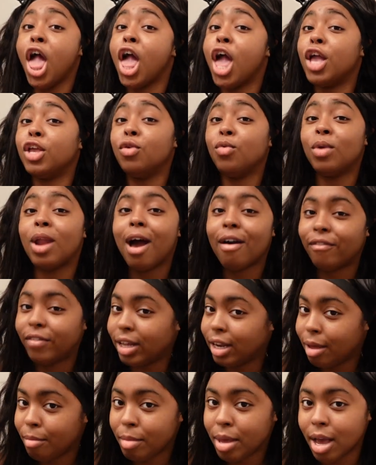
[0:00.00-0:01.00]
and you're not
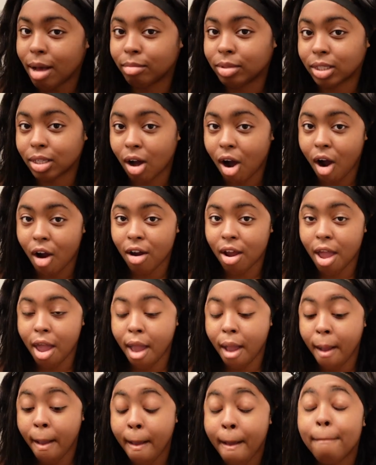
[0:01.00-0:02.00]
feeling me, I'm
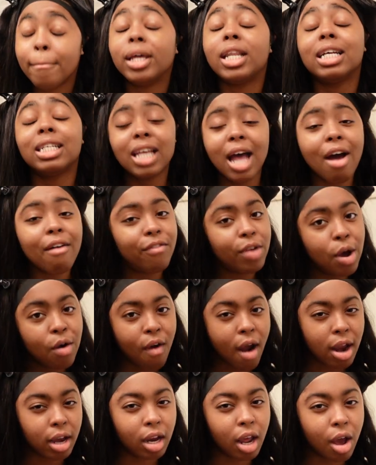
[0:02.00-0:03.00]
sorry. But that's how I feel
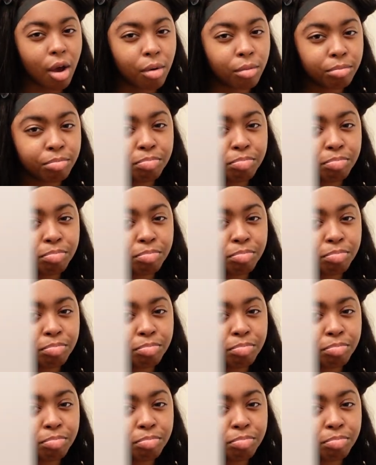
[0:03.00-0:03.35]
right now.